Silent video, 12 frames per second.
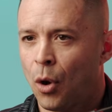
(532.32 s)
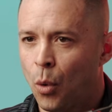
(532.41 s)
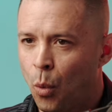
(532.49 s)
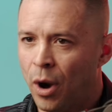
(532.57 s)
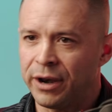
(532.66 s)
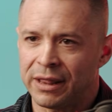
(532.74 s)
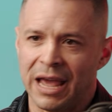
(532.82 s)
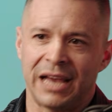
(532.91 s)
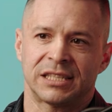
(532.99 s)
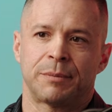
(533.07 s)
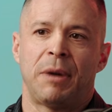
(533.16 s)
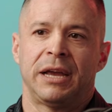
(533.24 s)
One
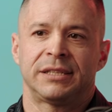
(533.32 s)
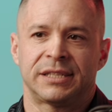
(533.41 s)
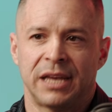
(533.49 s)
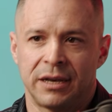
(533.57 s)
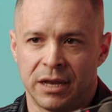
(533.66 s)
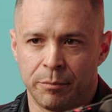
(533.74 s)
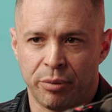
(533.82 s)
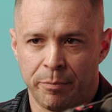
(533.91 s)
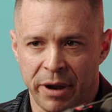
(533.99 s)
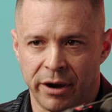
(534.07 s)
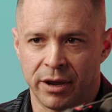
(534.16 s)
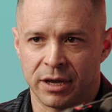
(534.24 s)
last mindset in
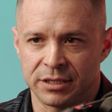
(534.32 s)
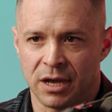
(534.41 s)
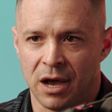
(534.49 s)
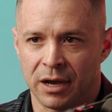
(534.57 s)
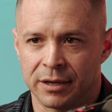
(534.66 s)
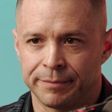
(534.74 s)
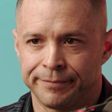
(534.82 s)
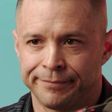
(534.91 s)
preparing a talk.